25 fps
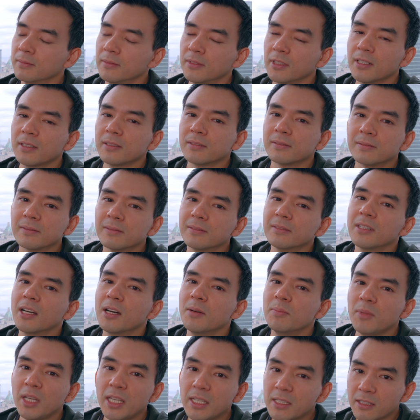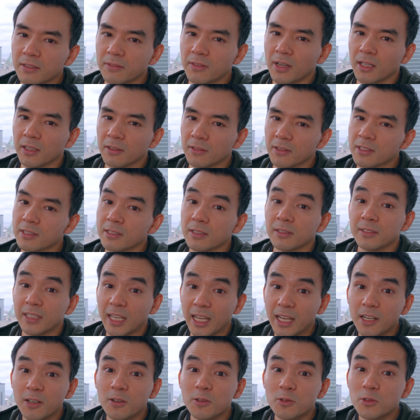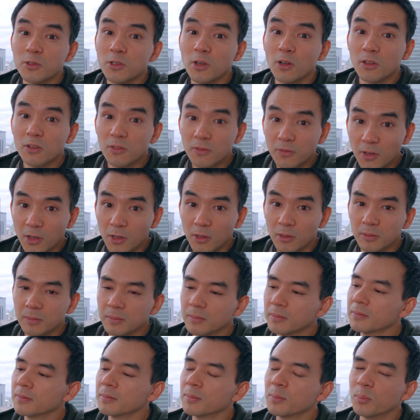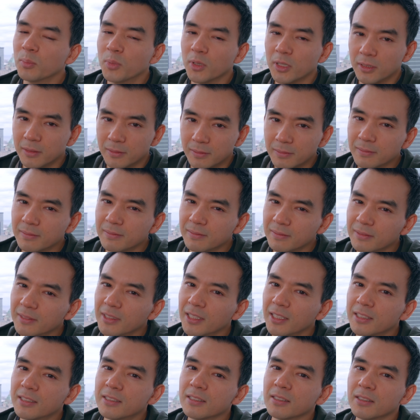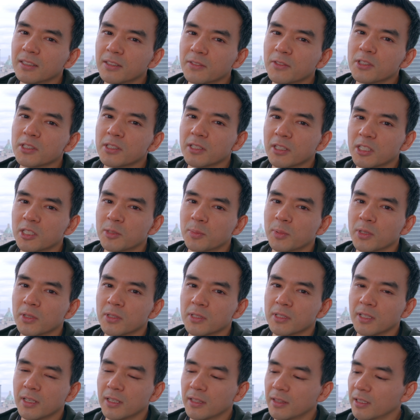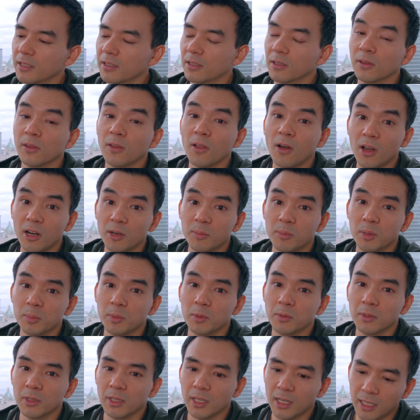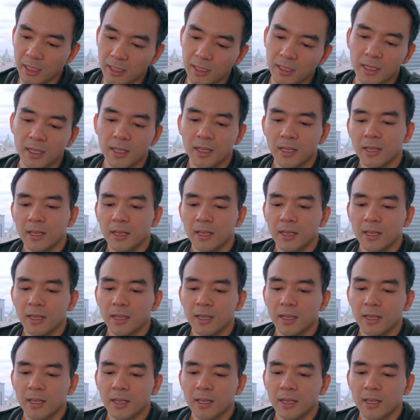Not amazing value. It's still an eight hundred dollar phone, but it delivers an experience that I think a lot of people will like.